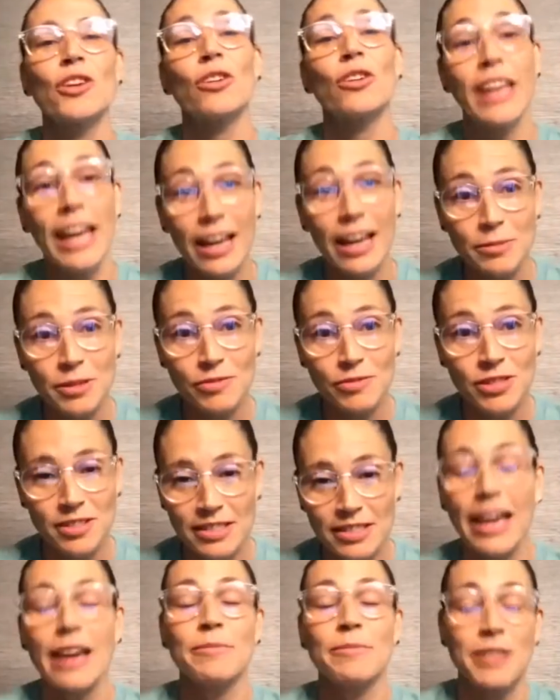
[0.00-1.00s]
games
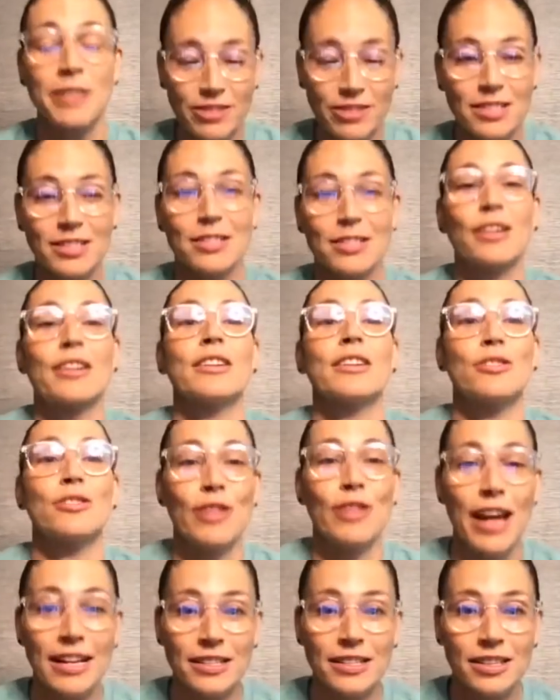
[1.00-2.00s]
obviously started, so
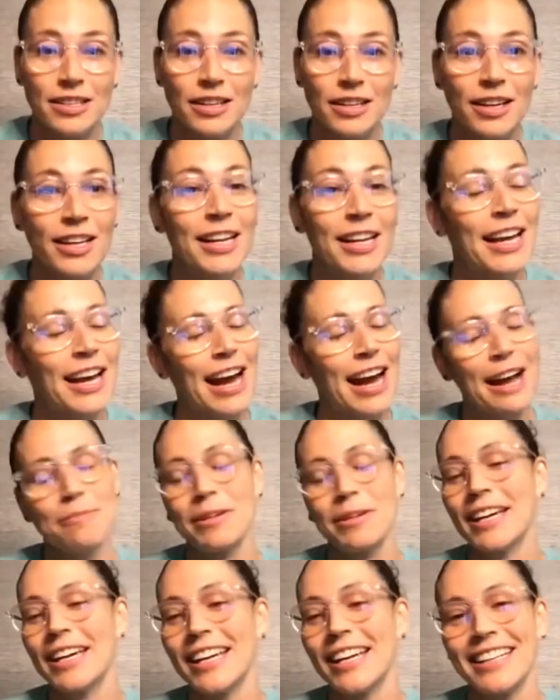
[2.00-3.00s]
that's good. I
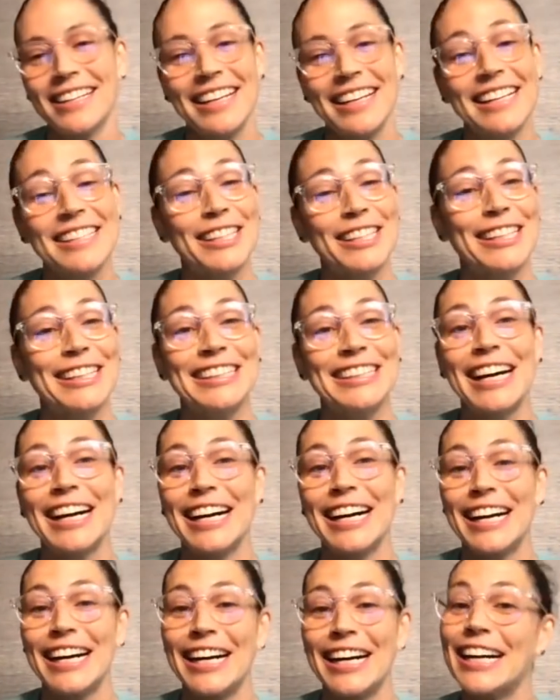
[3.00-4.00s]
mean, it's a
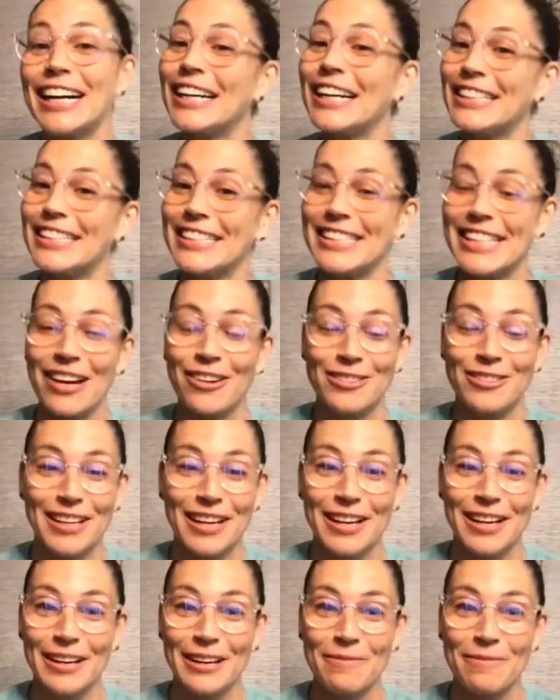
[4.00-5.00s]
lot of
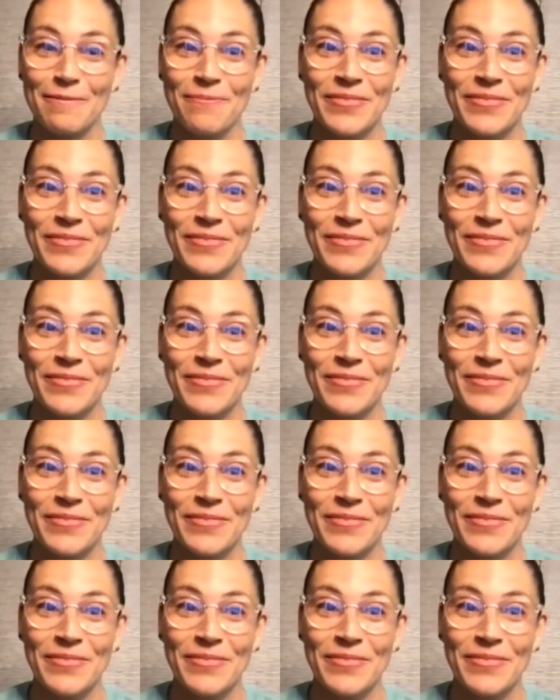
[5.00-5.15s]
downtime.